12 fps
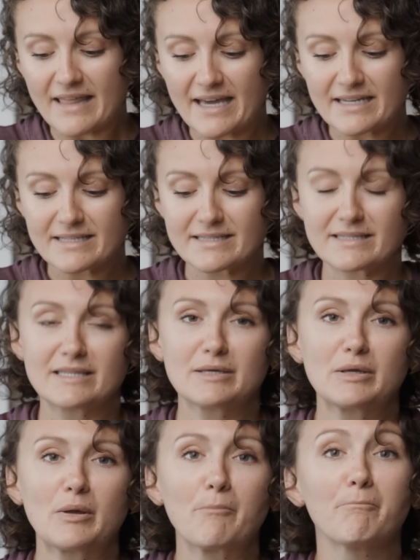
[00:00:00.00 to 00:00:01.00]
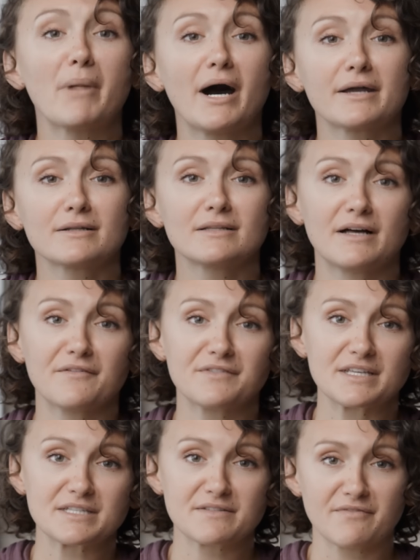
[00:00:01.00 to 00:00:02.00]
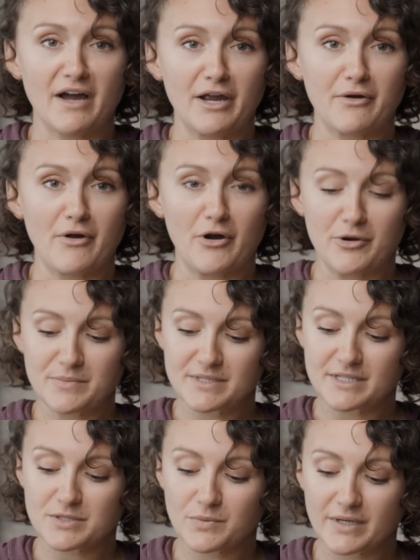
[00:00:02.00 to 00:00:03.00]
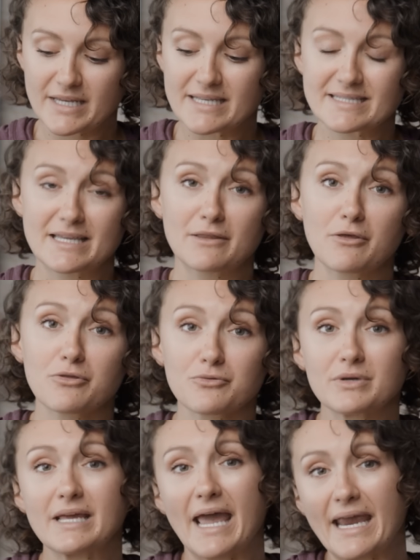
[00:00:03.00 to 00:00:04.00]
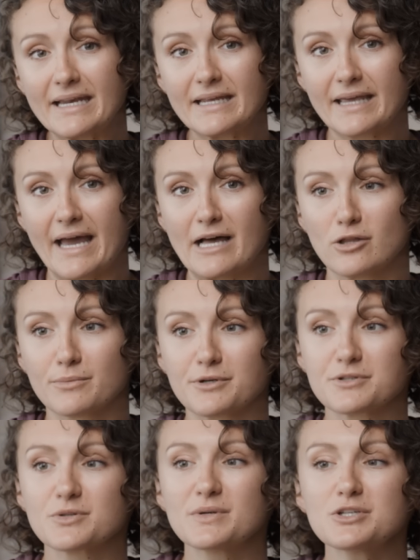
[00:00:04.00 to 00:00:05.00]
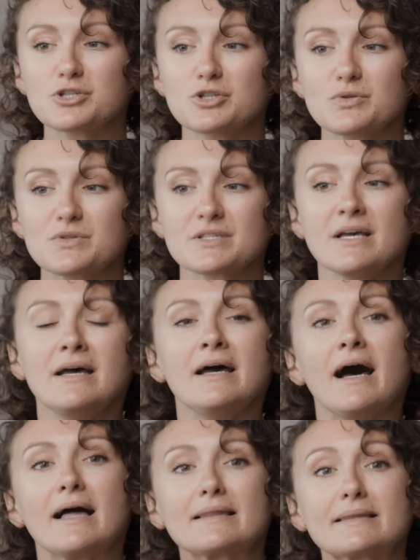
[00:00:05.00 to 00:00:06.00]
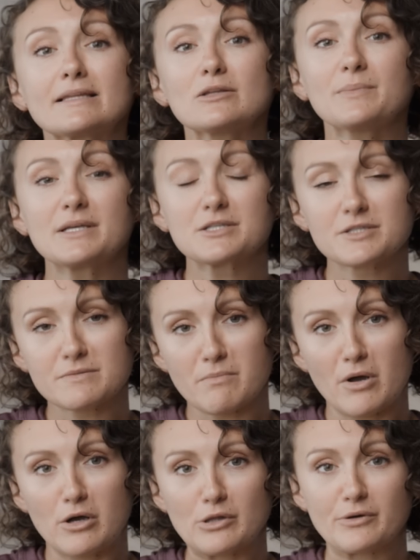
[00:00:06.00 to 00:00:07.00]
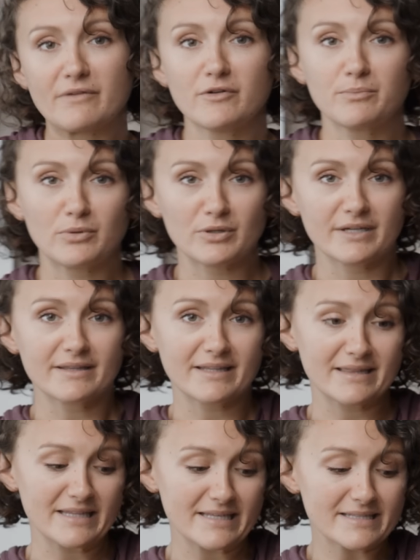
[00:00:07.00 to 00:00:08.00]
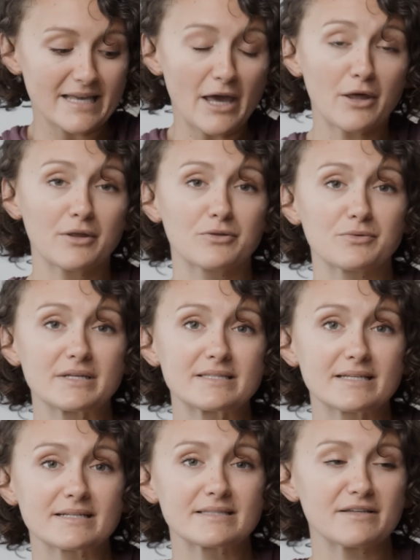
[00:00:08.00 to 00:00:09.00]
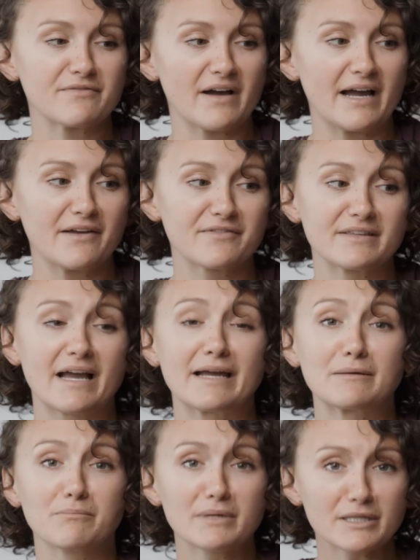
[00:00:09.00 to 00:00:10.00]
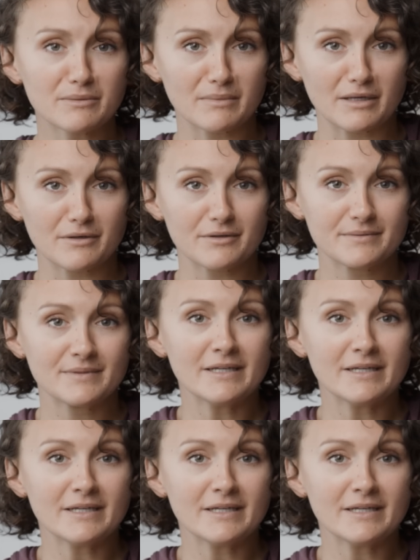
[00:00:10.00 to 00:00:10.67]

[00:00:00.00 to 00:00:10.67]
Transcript: That is the model of these firearms. This one is in 380 caliber, so it shoots a little bit smaller of a bullet than this 365 9 millimeter.